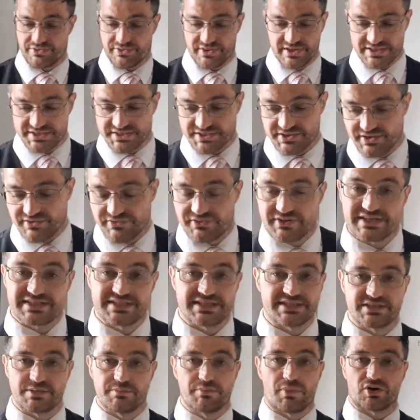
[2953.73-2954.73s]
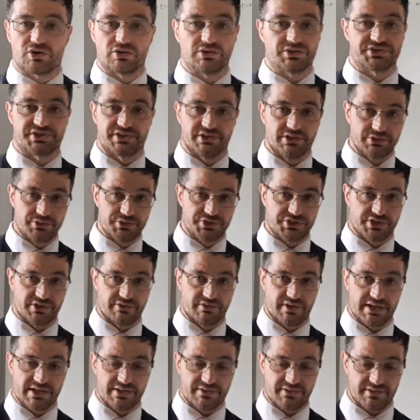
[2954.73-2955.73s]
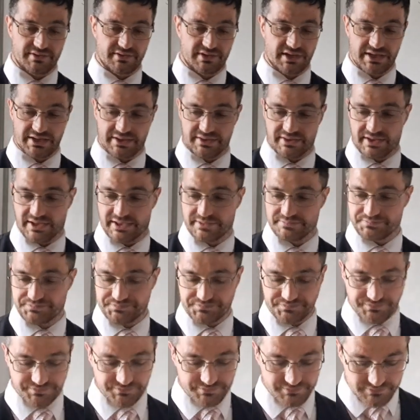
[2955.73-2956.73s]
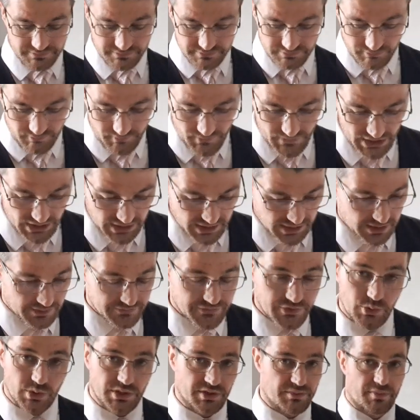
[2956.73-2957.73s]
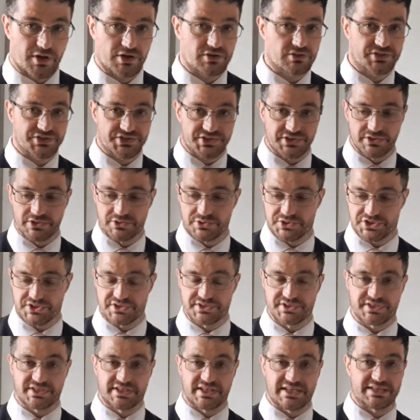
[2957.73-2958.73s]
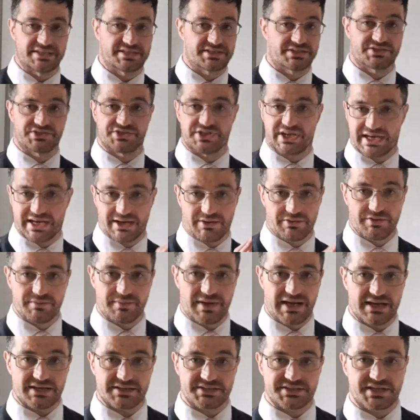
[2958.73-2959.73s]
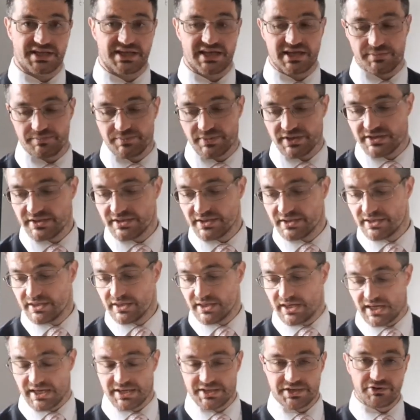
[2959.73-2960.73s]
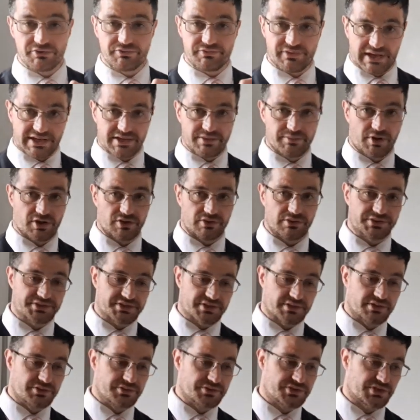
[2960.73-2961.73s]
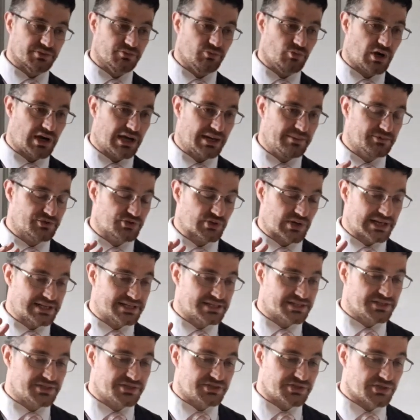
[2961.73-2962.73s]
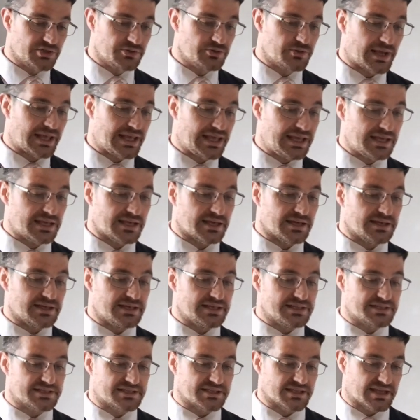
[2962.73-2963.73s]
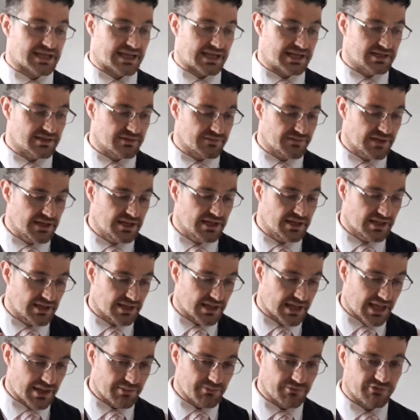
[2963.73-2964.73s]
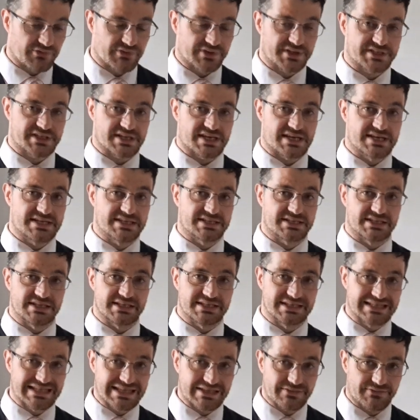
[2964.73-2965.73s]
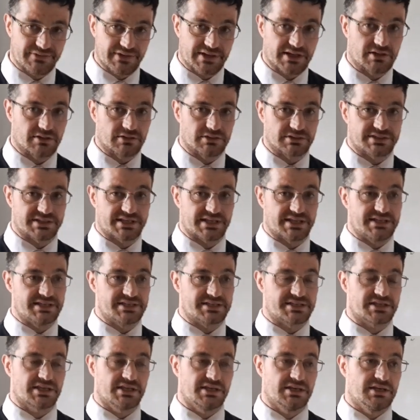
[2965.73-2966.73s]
this that this is a model solution or anything like that. If you want a model solution to this, check out the mark scheme and you'll find a model solution. What I'm trying to do here is to kind of emphasize the difficulties